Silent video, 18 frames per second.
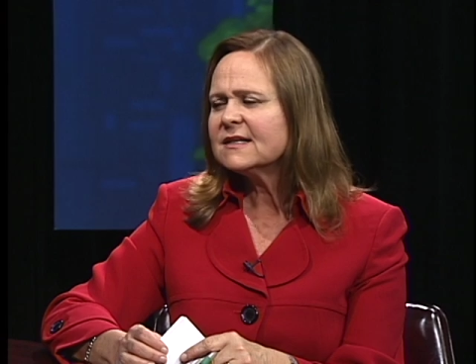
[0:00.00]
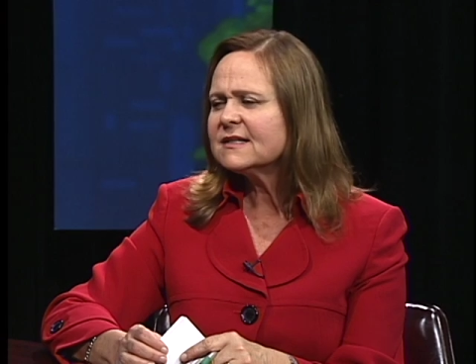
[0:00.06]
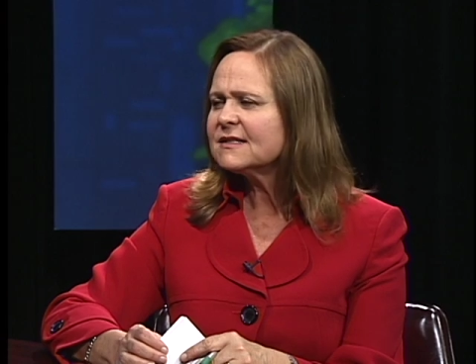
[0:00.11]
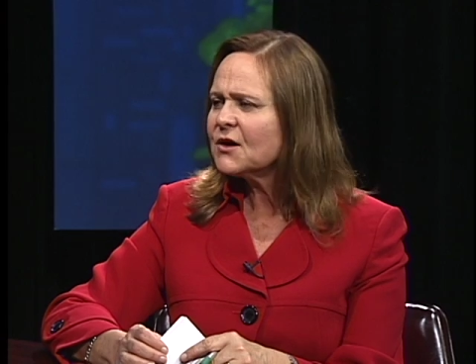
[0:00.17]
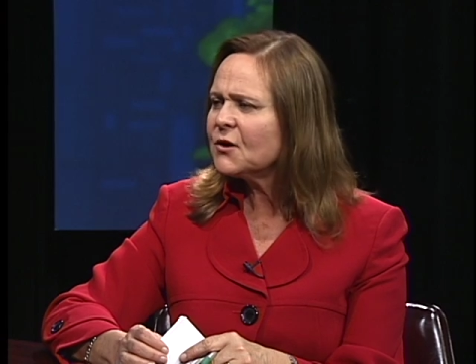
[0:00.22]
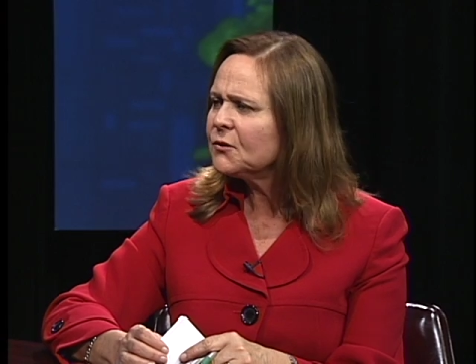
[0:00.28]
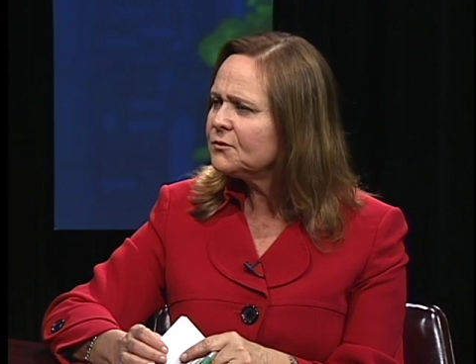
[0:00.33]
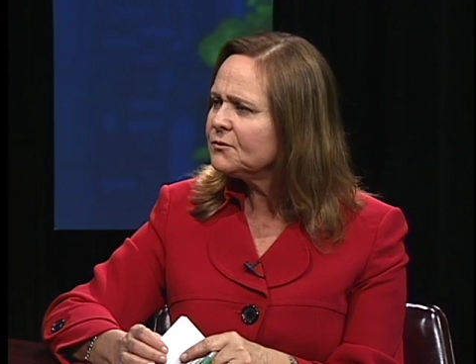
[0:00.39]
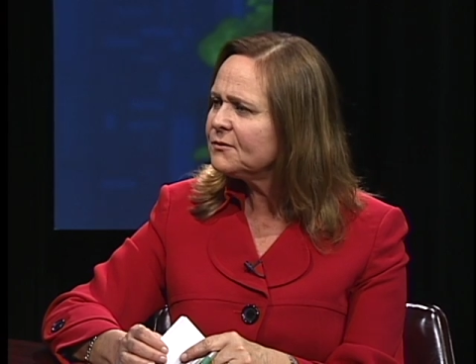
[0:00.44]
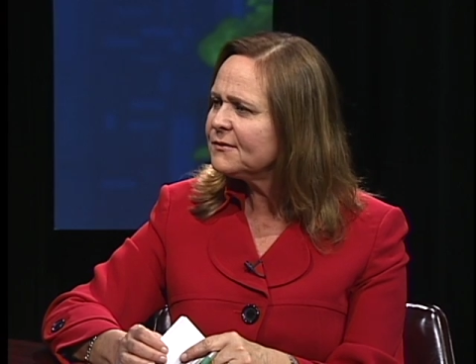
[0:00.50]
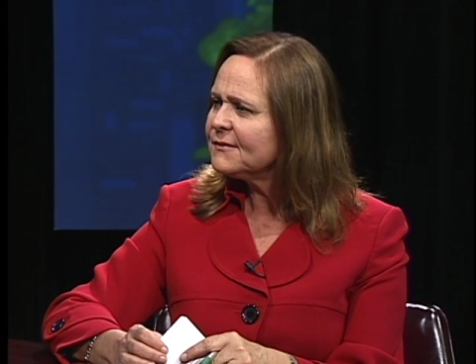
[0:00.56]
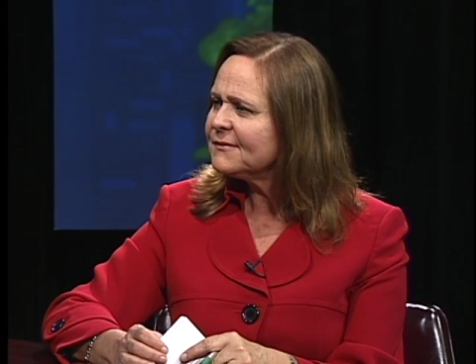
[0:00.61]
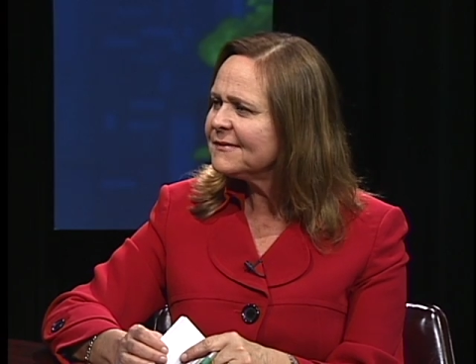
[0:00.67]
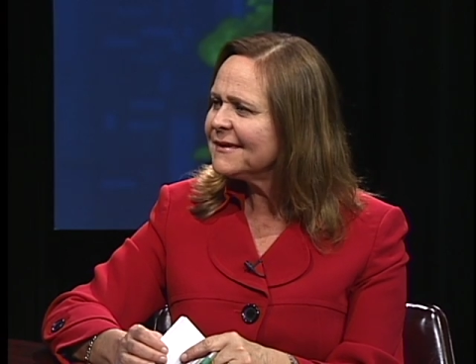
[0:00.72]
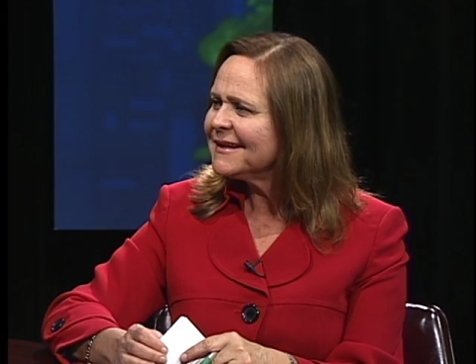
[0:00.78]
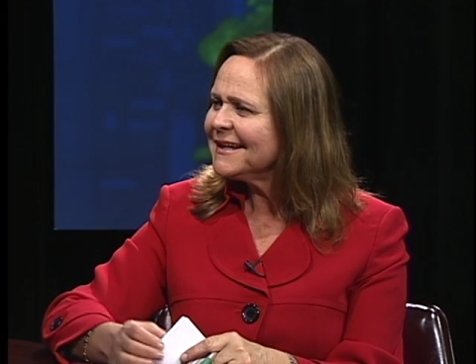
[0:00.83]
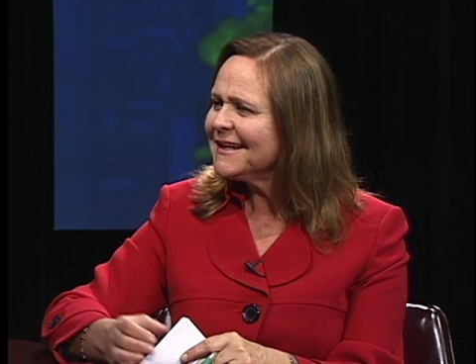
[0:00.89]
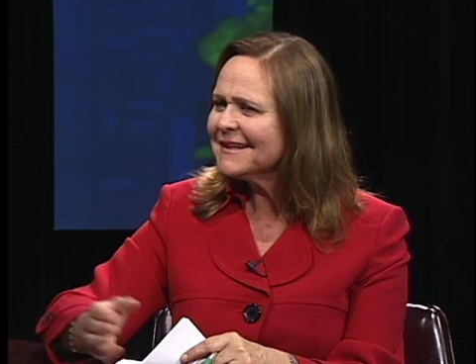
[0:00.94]
So
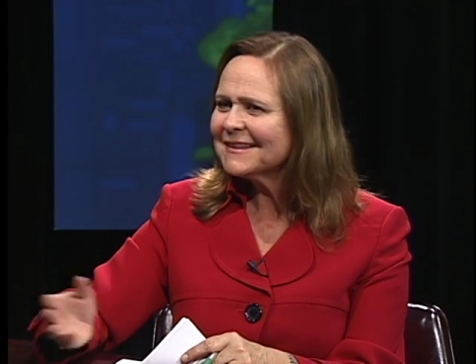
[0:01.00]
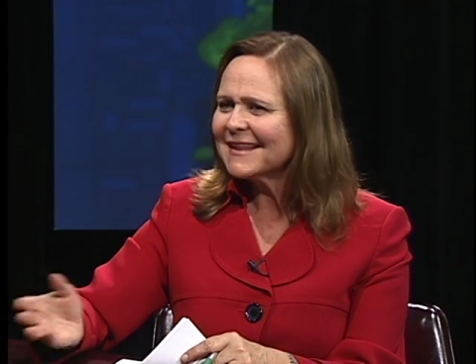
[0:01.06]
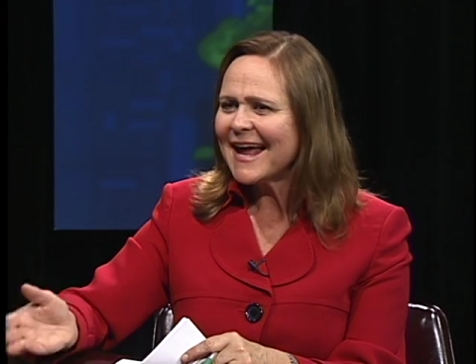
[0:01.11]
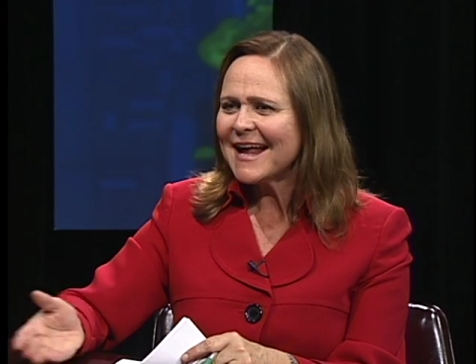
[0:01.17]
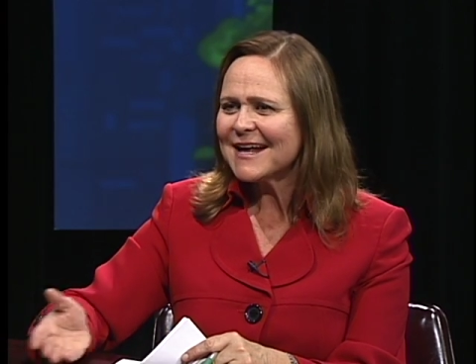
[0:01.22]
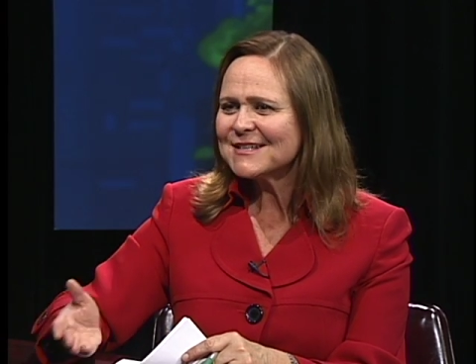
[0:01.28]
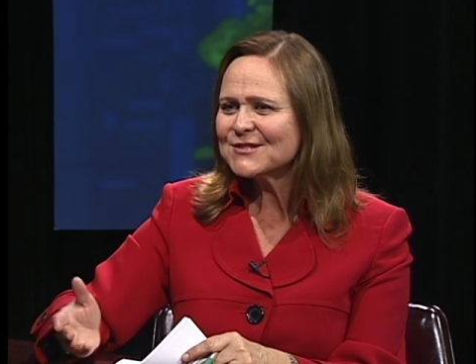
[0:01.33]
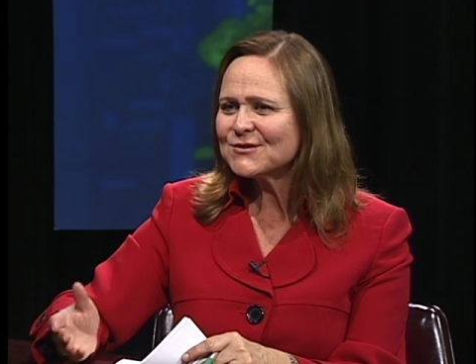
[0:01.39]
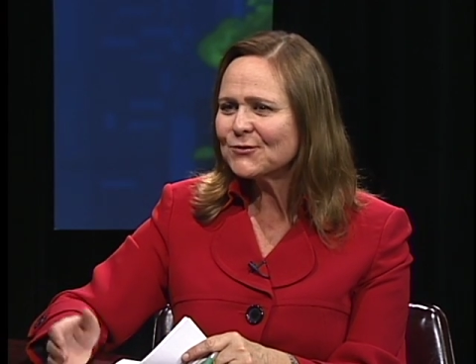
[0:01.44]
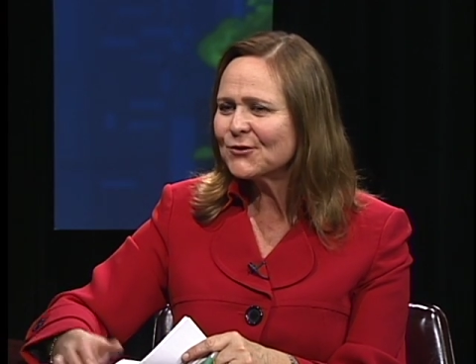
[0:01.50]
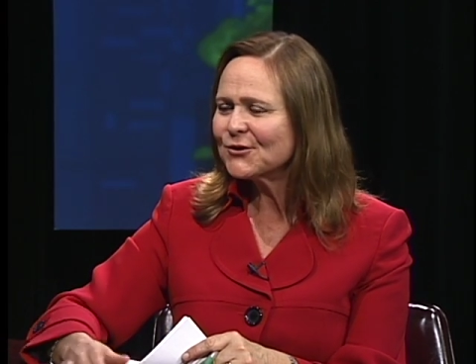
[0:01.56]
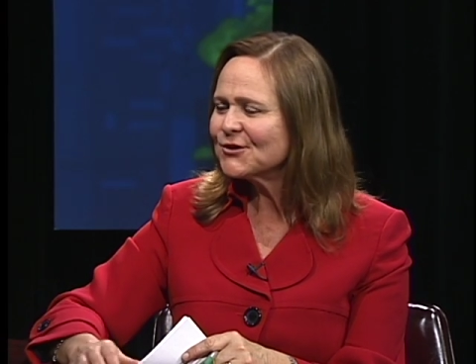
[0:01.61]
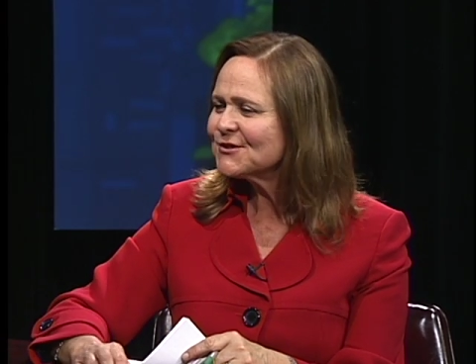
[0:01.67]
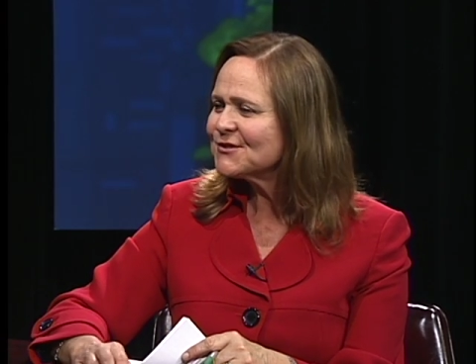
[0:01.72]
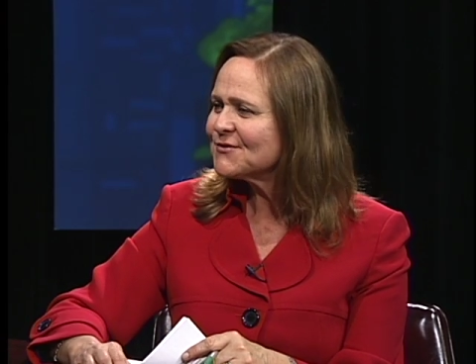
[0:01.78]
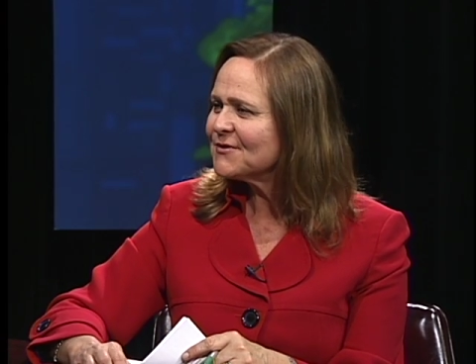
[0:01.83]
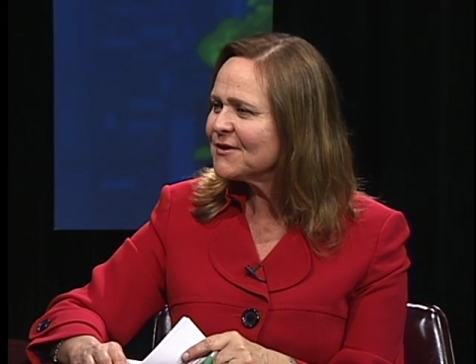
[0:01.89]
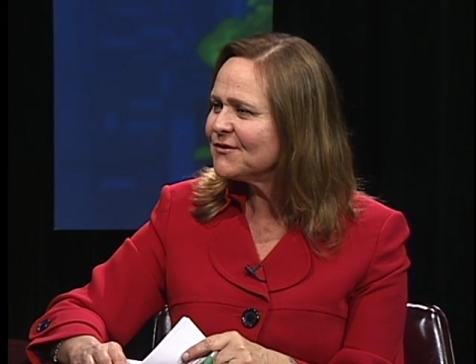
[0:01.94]
any last
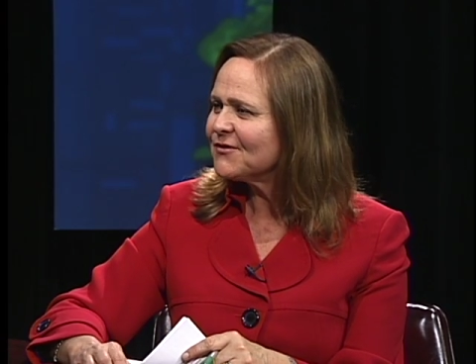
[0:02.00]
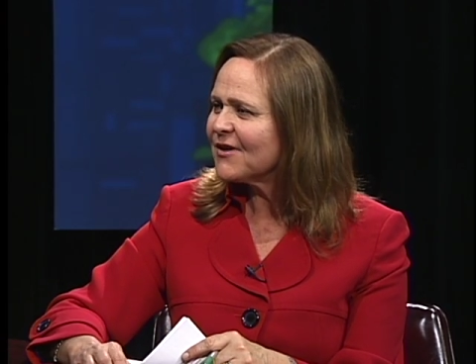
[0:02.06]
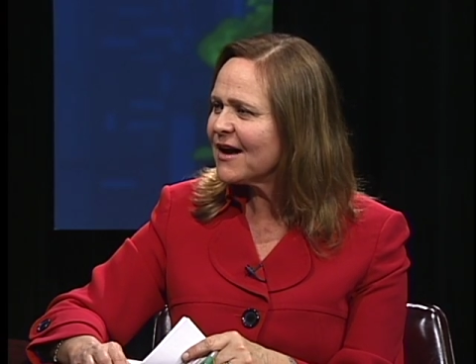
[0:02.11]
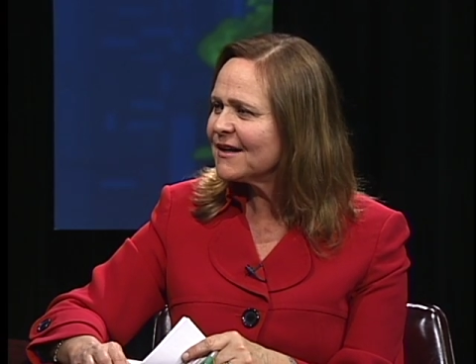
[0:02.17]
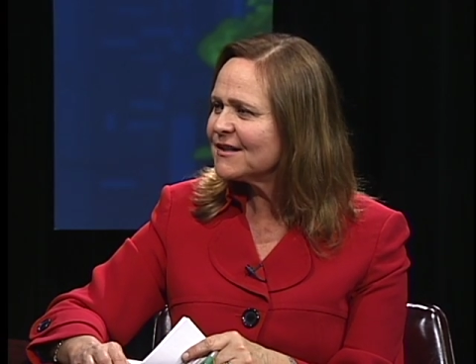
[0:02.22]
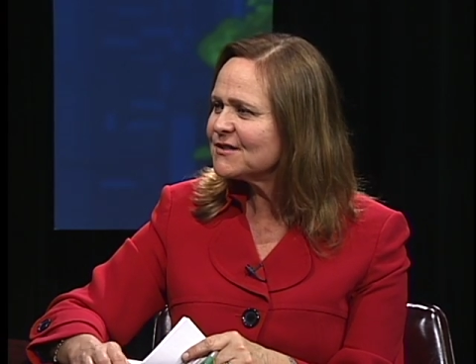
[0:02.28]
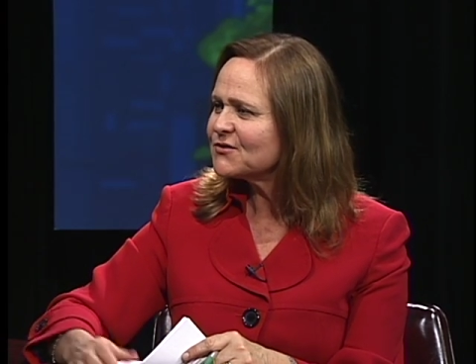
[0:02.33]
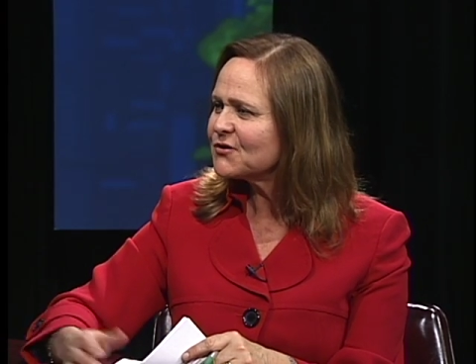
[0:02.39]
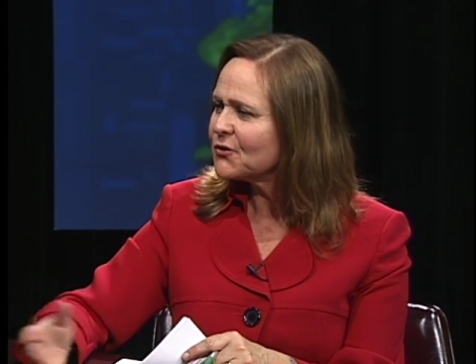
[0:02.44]
words of advice